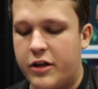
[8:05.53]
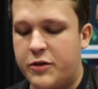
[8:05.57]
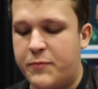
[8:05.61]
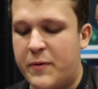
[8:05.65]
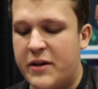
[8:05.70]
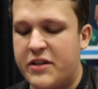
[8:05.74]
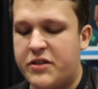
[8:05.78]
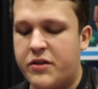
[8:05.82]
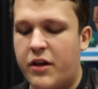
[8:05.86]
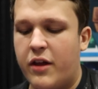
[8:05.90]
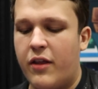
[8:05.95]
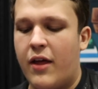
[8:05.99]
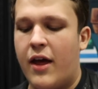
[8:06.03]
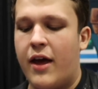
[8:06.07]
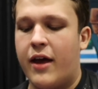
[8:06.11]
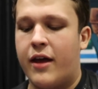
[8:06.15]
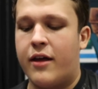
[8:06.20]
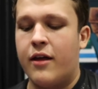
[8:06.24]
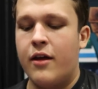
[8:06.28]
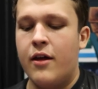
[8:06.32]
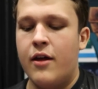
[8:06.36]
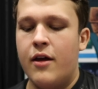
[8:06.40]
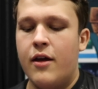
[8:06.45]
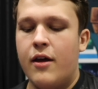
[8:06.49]
It's basically like
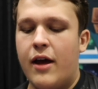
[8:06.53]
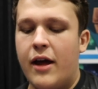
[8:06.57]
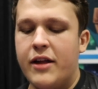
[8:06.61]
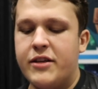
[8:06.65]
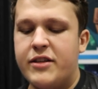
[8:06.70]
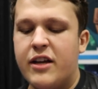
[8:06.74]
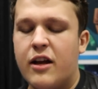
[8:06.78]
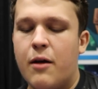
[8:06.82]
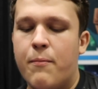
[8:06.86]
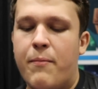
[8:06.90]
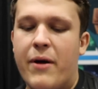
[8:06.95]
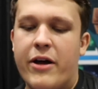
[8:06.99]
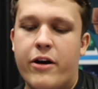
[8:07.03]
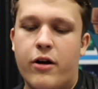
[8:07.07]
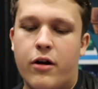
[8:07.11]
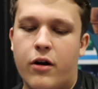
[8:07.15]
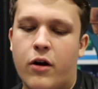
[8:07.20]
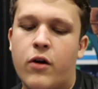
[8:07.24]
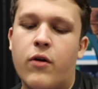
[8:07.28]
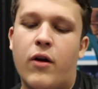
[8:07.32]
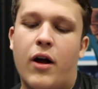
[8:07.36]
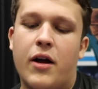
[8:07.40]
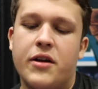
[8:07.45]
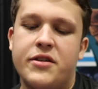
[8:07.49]
it's like a better
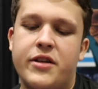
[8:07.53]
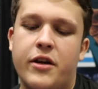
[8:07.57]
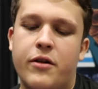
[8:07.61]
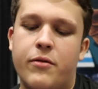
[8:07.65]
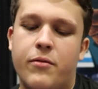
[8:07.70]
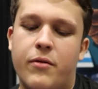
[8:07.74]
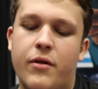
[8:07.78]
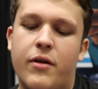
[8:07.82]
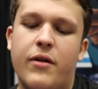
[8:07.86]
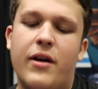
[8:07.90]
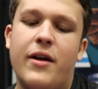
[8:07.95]
crossout.